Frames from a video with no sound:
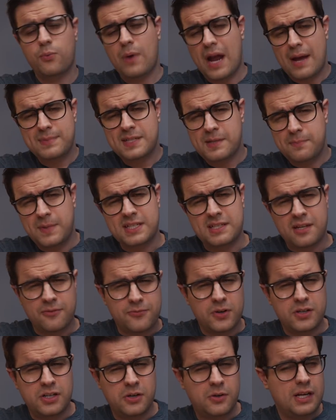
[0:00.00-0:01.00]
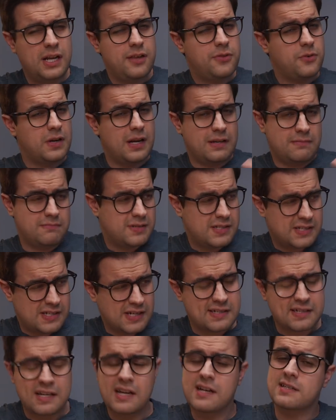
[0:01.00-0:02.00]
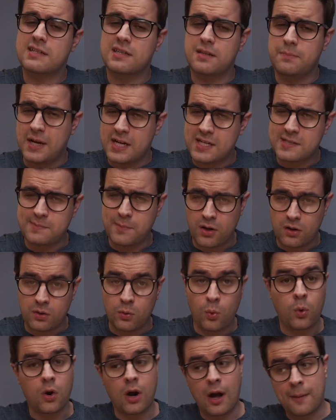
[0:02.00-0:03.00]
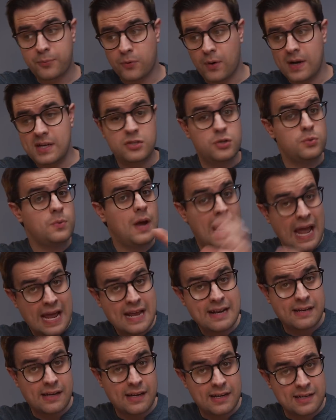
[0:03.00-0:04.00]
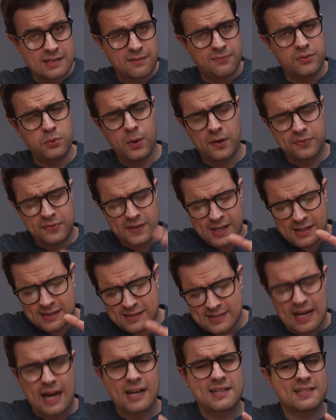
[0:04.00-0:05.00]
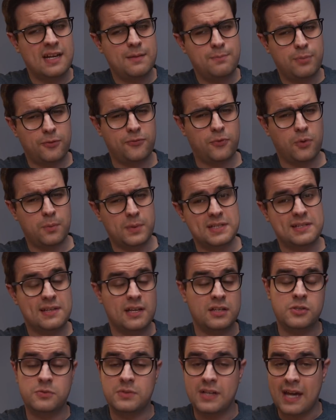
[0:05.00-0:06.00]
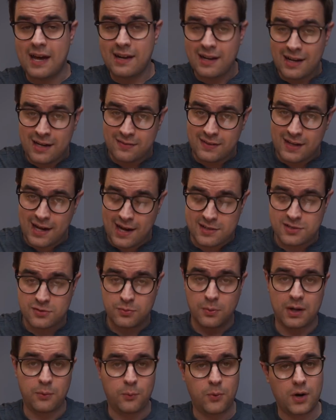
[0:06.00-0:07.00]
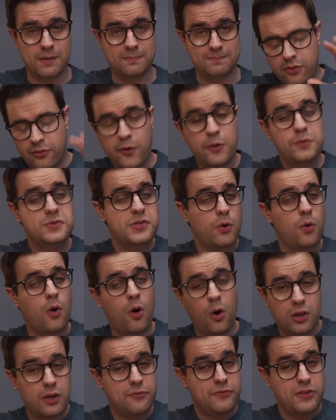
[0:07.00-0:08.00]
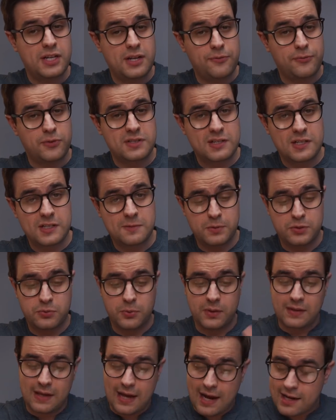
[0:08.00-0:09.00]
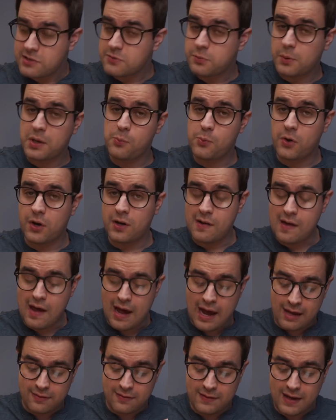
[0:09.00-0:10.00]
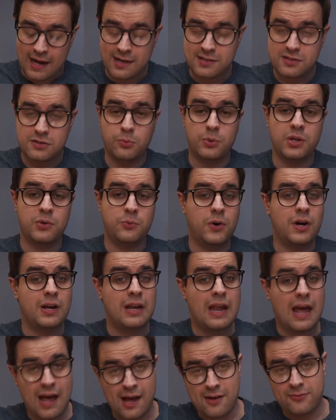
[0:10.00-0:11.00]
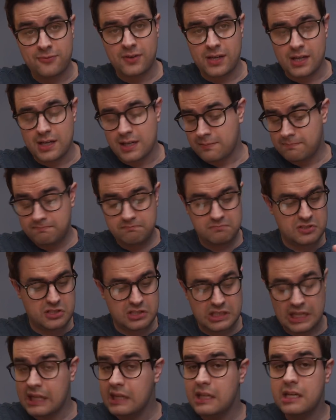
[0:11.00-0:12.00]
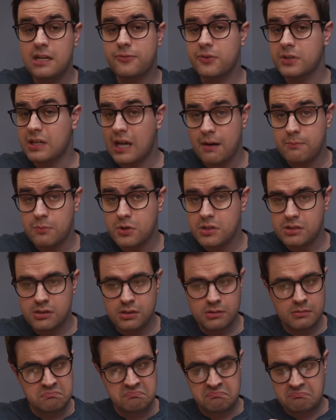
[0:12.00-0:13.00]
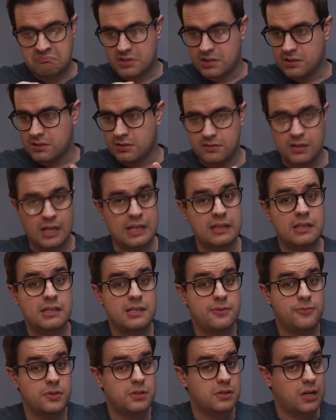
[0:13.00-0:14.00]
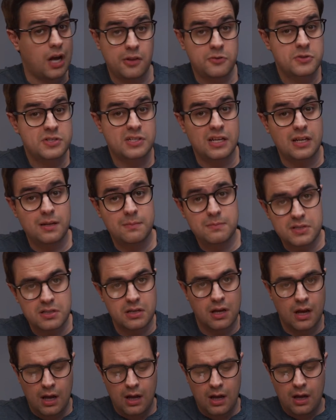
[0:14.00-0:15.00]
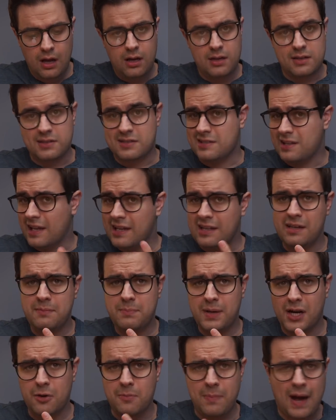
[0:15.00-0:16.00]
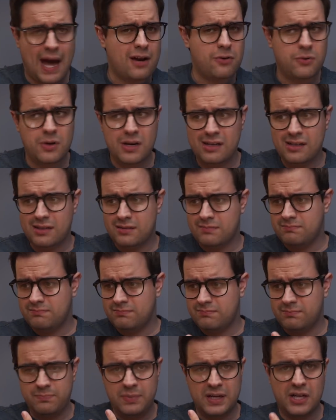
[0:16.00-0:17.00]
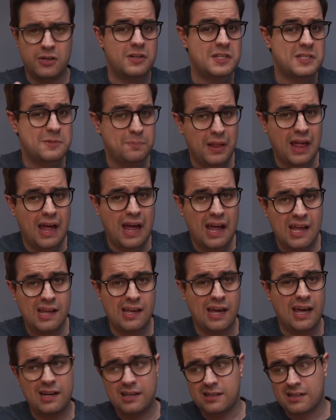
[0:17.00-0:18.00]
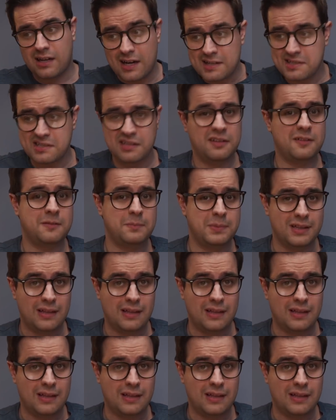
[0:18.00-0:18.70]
RAM is a bit different. You can either get 6 gigs in the base model or upgrade to 8 gigs if you want the exact same performance that you'd get in the S21. Those are all of the differences between the S21 and the S21 FE. Slightly different cameras, slightly different color schemes, a slightly bigger battery and bigger display, and it costs a little bit